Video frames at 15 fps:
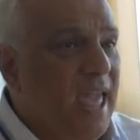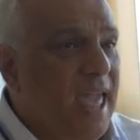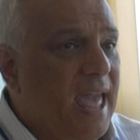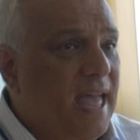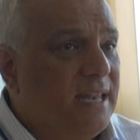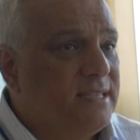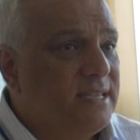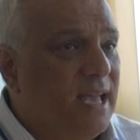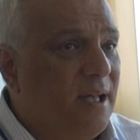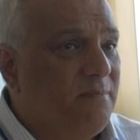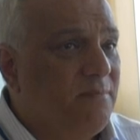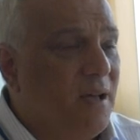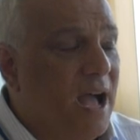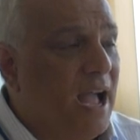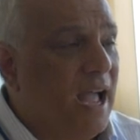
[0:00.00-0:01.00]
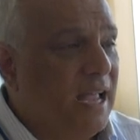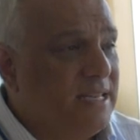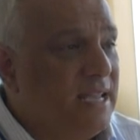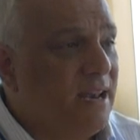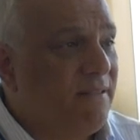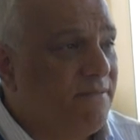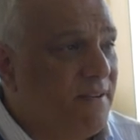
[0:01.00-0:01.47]
And I
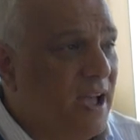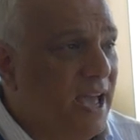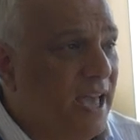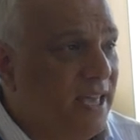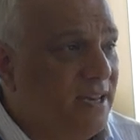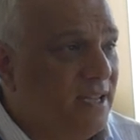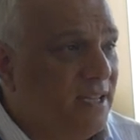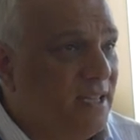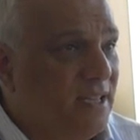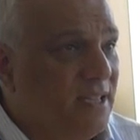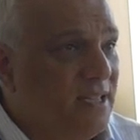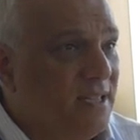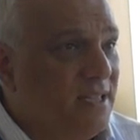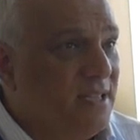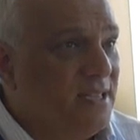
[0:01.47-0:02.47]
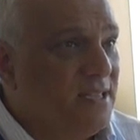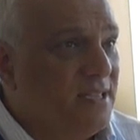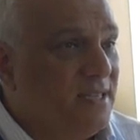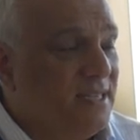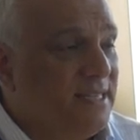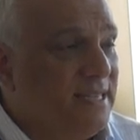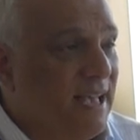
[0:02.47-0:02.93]
identified
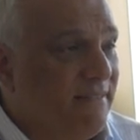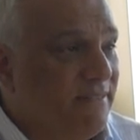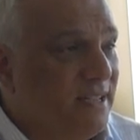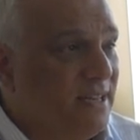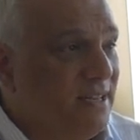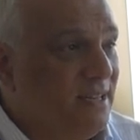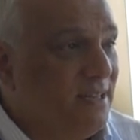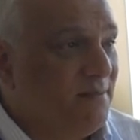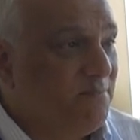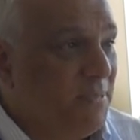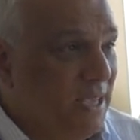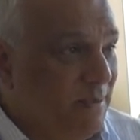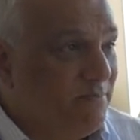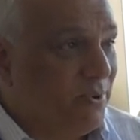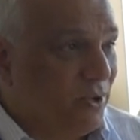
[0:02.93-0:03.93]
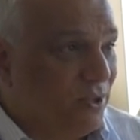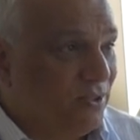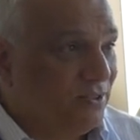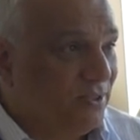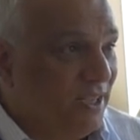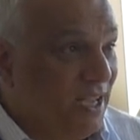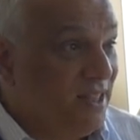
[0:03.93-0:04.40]
7
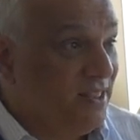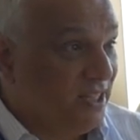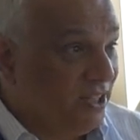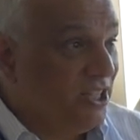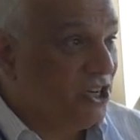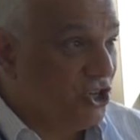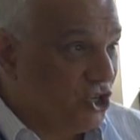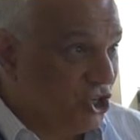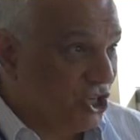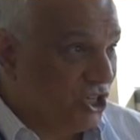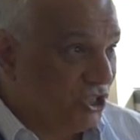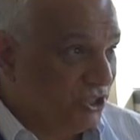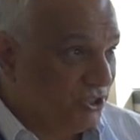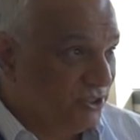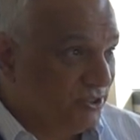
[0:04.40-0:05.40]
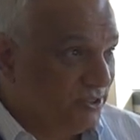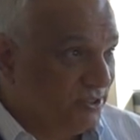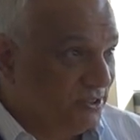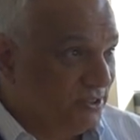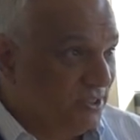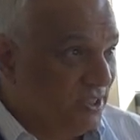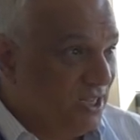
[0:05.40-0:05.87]
people in the literature
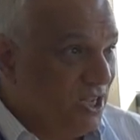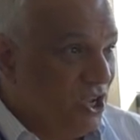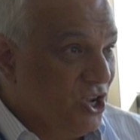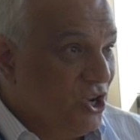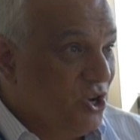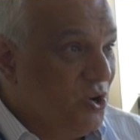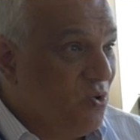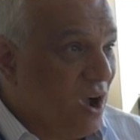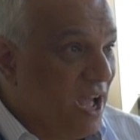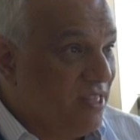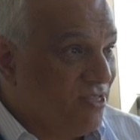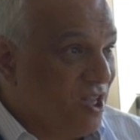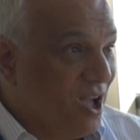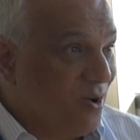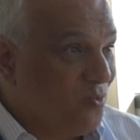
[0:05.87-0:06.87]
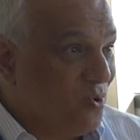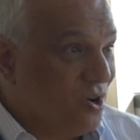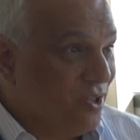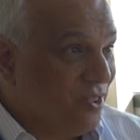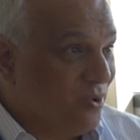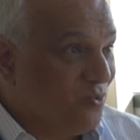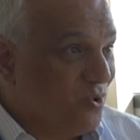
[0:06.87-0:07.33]
who I thought
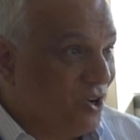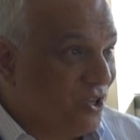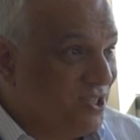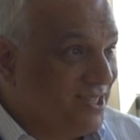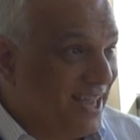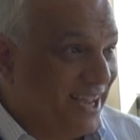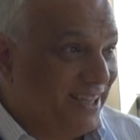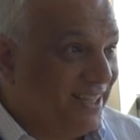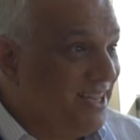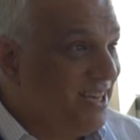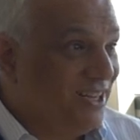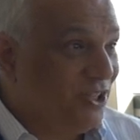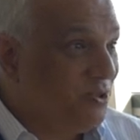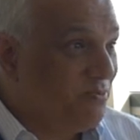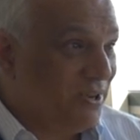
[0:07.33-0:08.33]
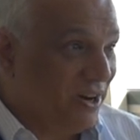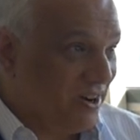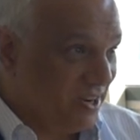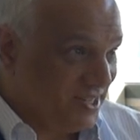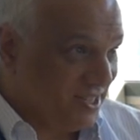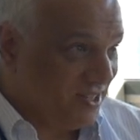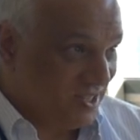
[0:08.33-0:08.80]
were the world's like leading
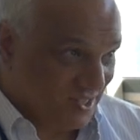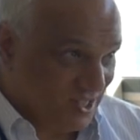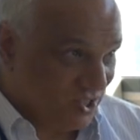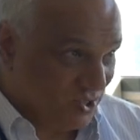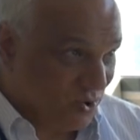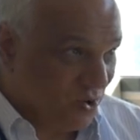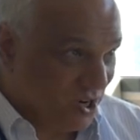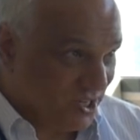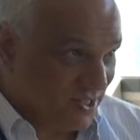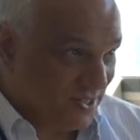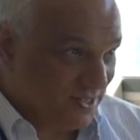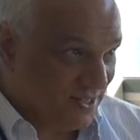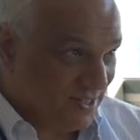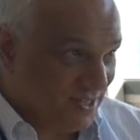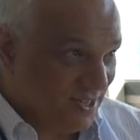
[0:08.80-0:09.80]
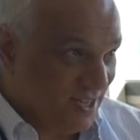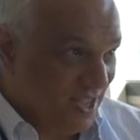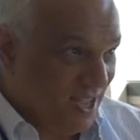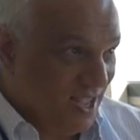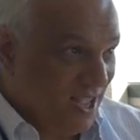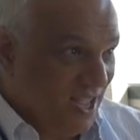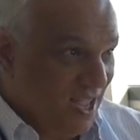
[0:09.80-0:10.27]
luminaries in this discourse.
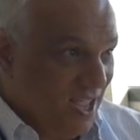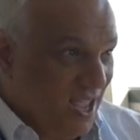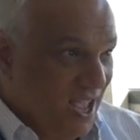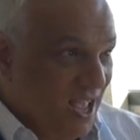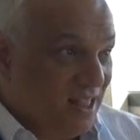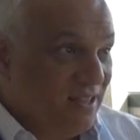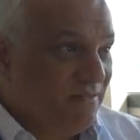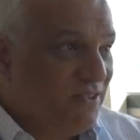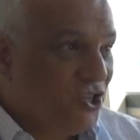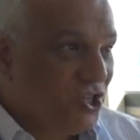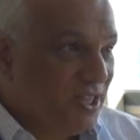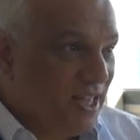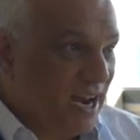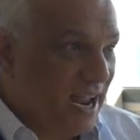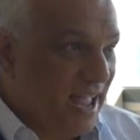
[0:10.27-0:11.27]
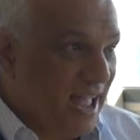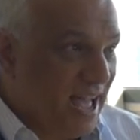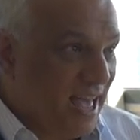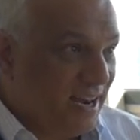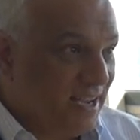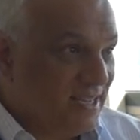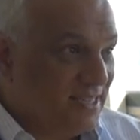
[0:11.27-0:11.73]
And the vision that I
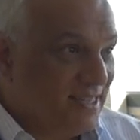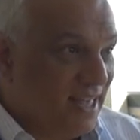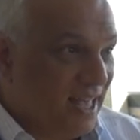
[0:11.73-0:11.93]
had is